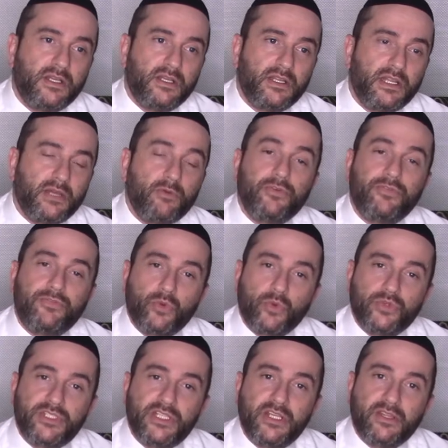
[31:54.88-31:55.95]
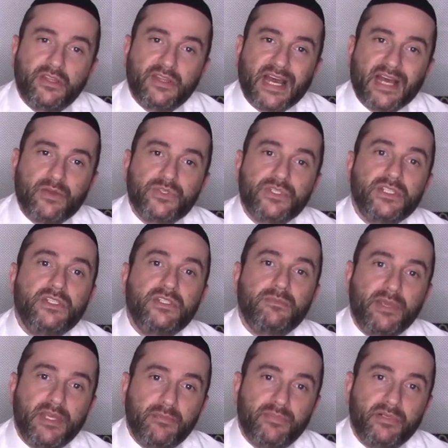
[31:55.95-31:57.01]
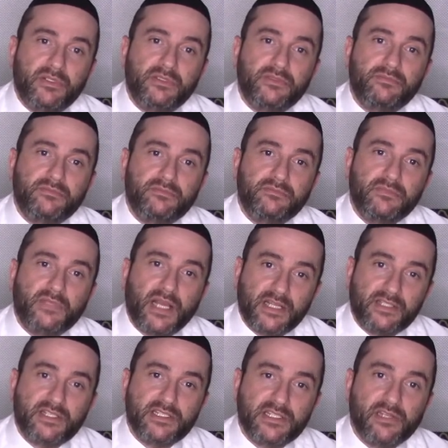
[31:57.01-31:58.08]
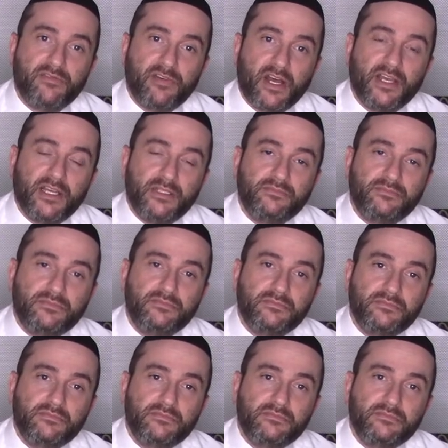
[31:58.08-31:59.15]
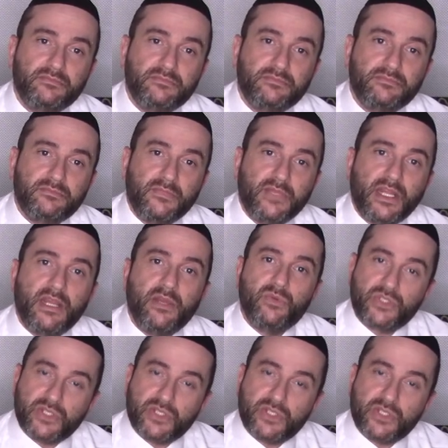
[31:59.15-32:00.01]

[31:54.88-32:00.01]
There were 40,000 people at his Levaya. He was